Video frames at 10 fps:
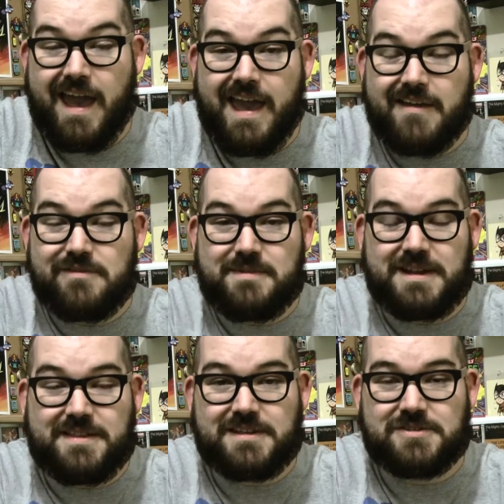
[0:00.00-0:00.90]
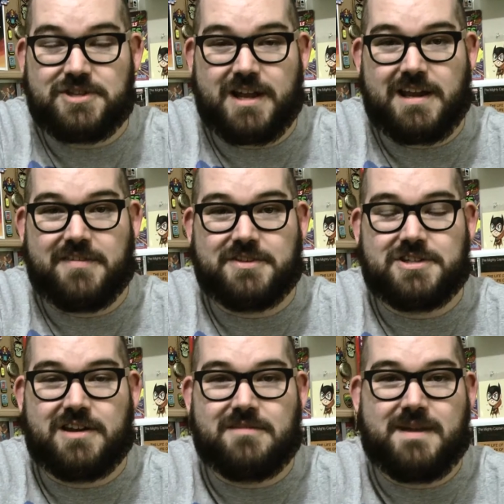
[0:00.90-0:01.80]
Hey everybody, thanks for checking out the
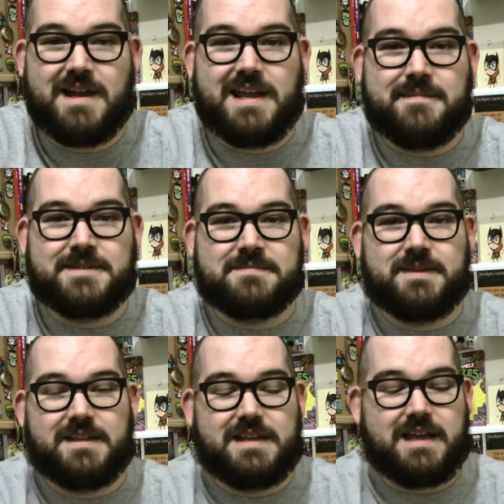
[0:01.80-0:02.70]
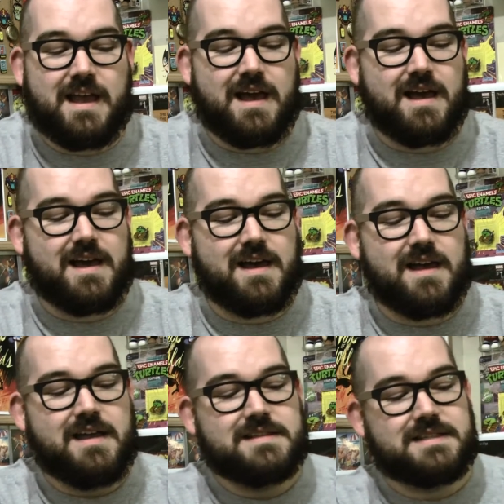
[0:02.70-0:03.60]
channel. My name is Billy.
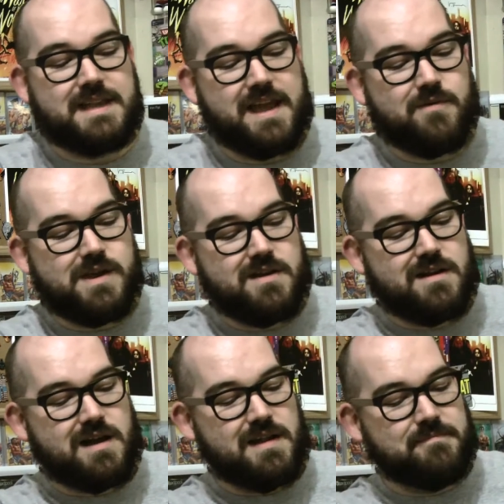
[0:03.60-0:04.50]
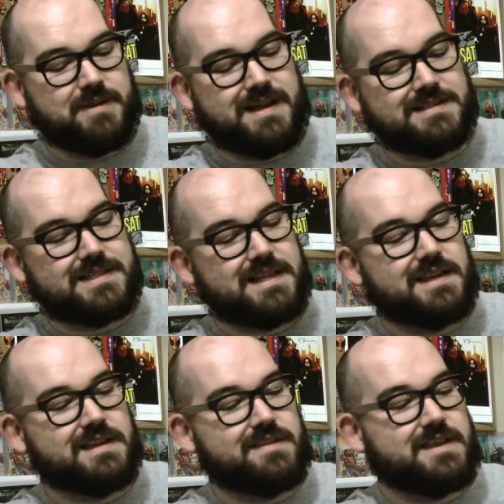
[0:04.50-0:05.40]
Uh, today we are
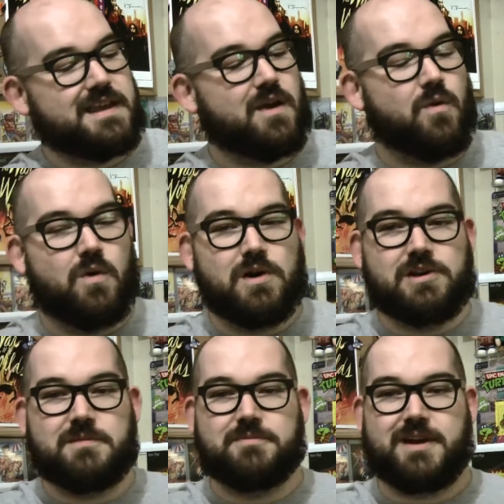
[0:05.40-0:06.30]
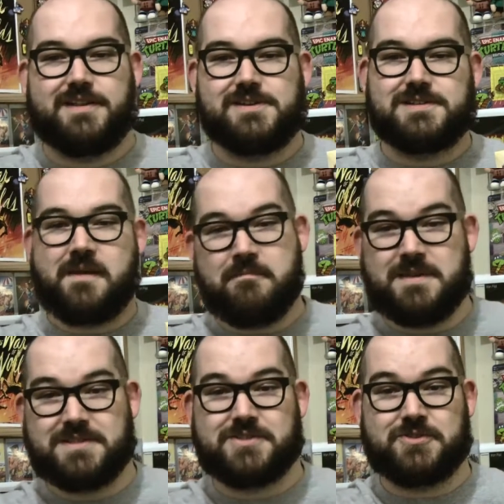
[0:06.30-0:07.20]
unboxing the Warner Brothers
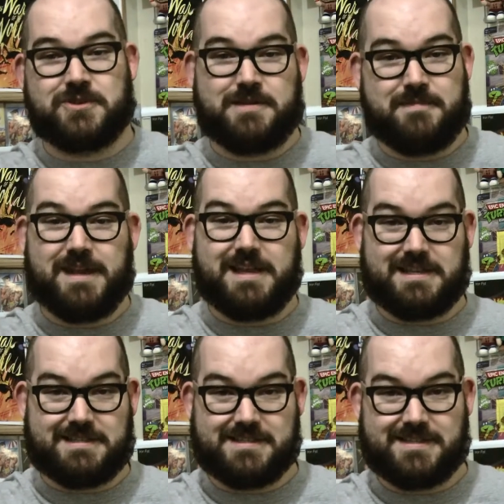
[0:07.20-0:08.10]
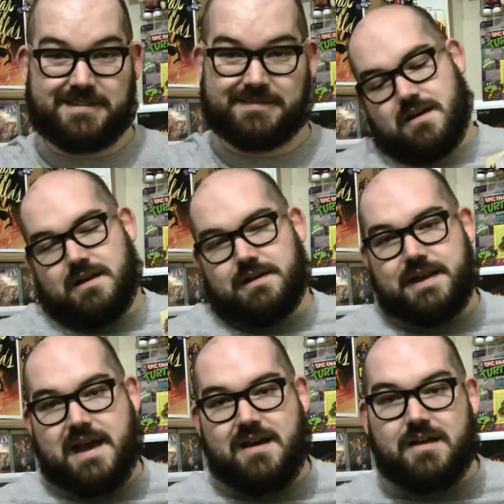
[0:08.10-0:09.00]
Mystery Minis.
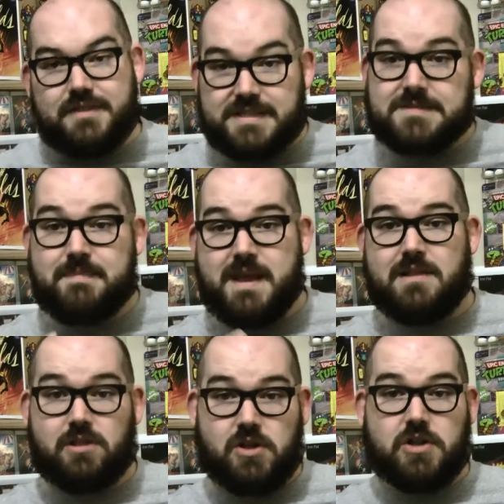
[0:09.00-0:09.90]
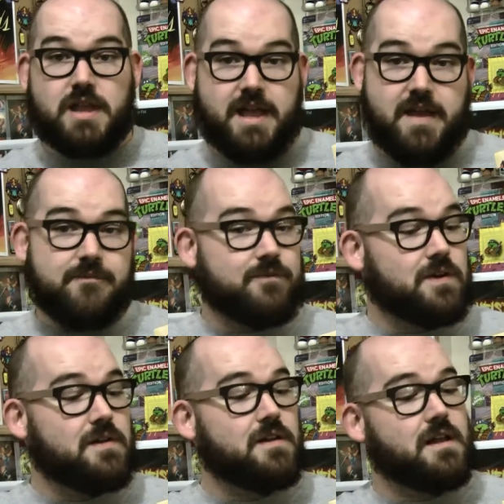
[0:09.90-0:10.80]
Now, this may look like a
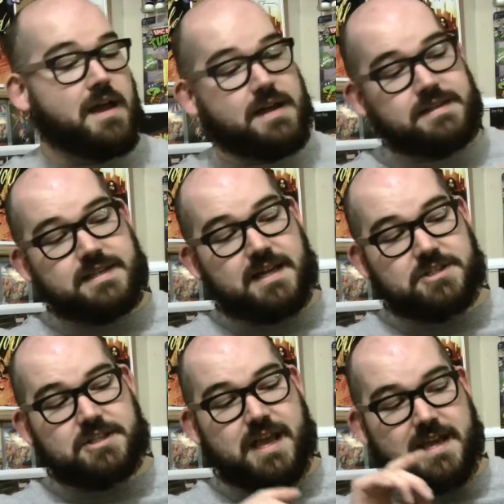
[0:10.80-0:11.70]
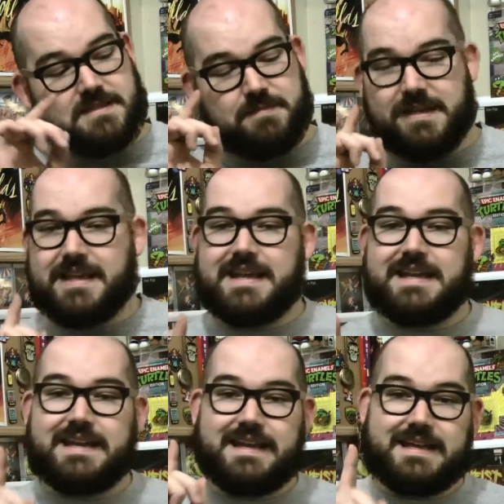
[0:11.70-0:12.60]
full untouched case, but
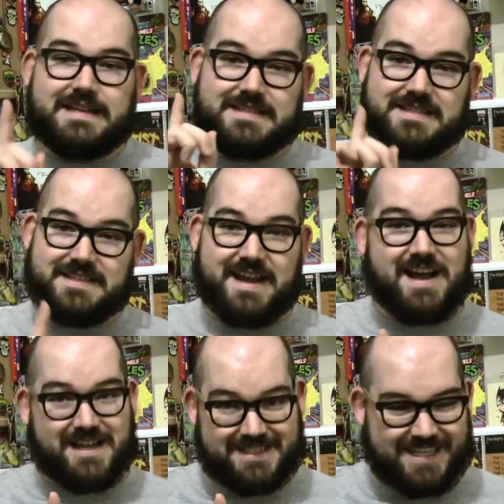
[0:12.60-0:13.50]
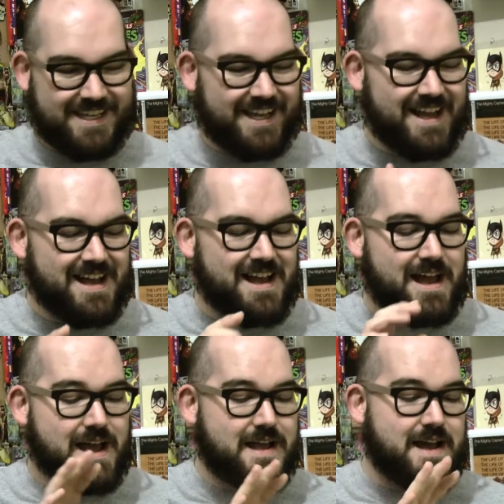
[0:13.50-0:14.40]
it is not. Uh,
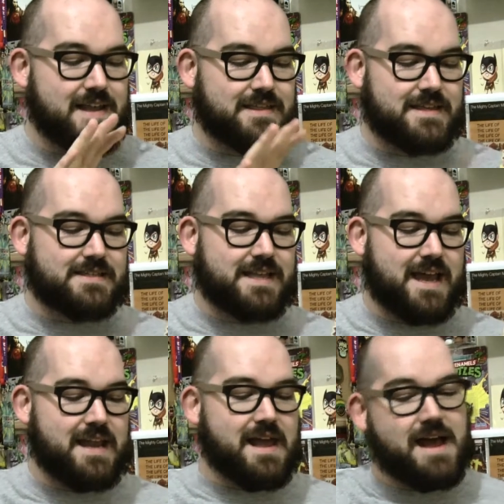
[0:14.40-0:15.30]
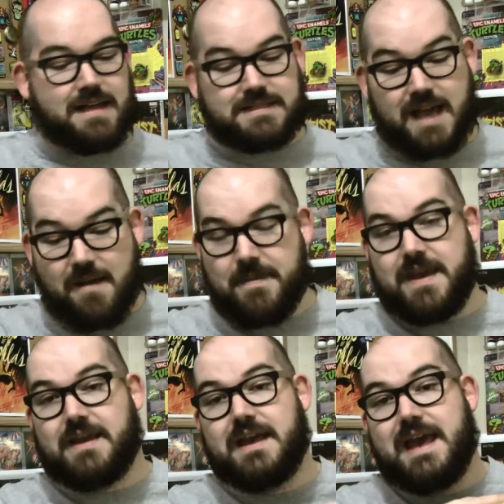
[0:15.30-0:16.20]
I got this at Hot
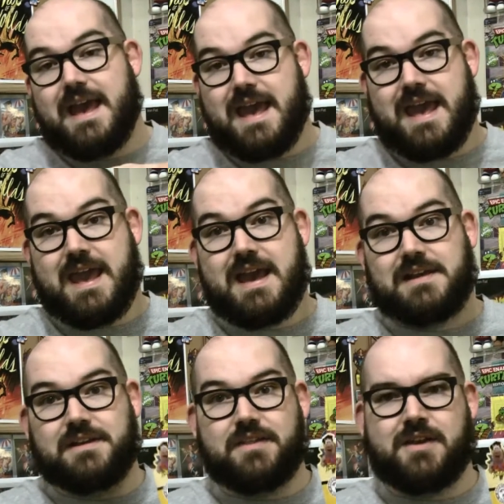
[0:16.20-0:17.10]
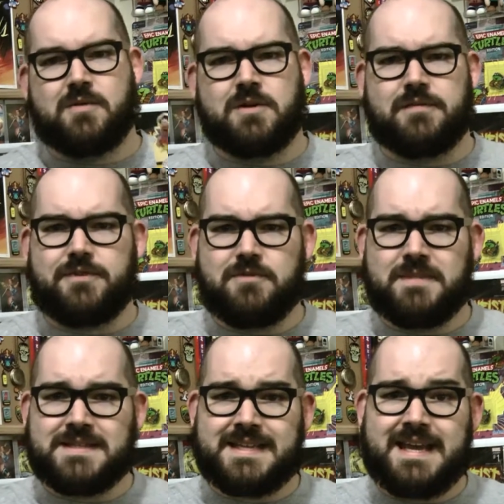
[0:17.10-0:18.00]
Topic and there were a few
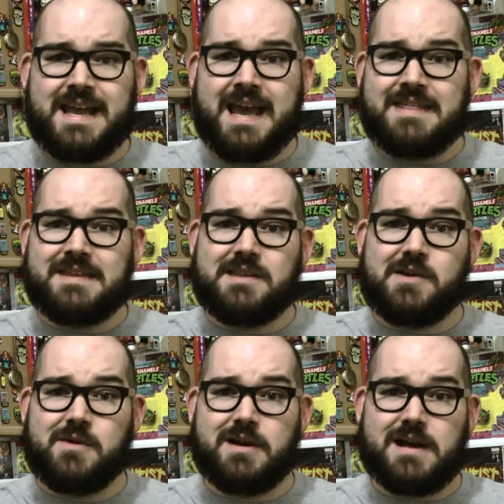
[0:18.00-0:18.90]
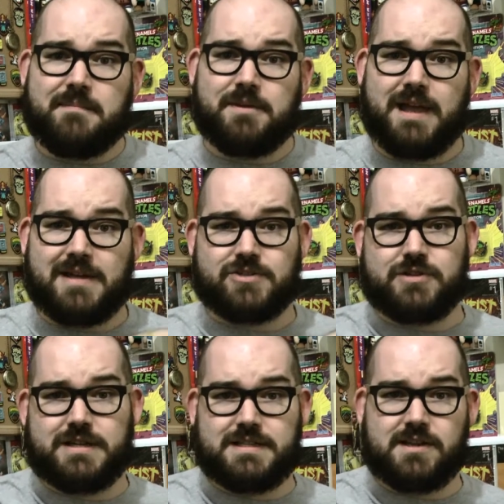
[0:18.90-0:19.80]
missing and then there were a couple
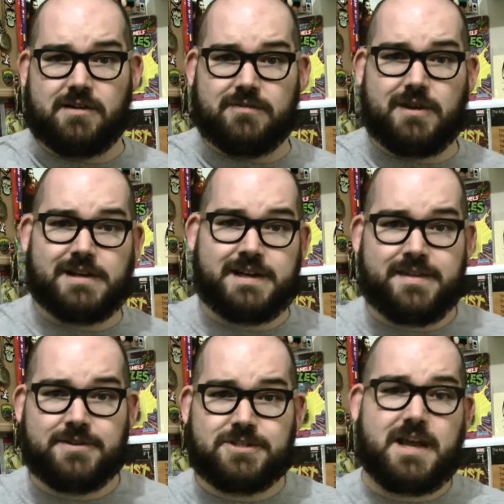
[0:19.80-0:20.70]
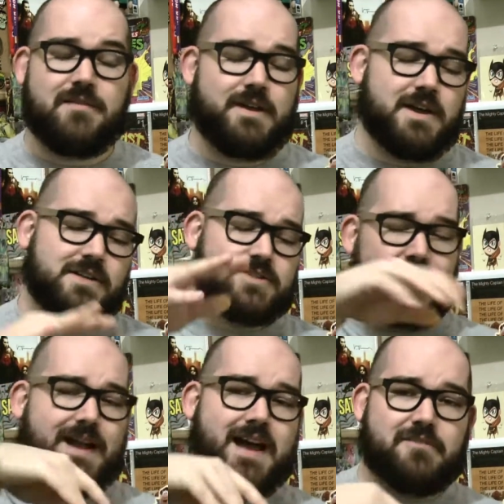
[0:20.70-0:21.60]
extras over on another shelf so
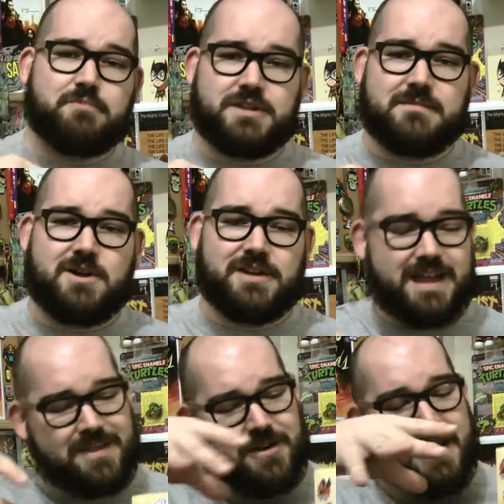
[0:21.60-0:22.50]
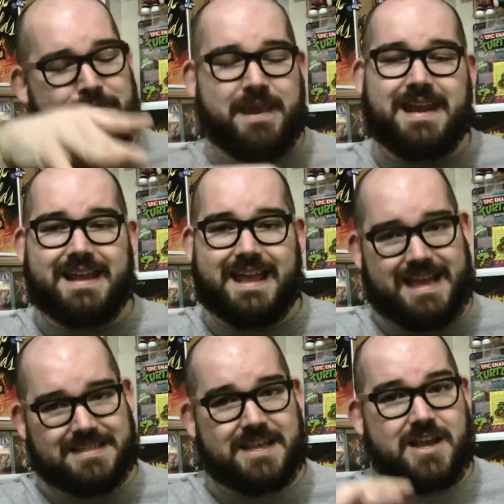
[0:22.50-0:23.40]
I kind of put them all together and made a case.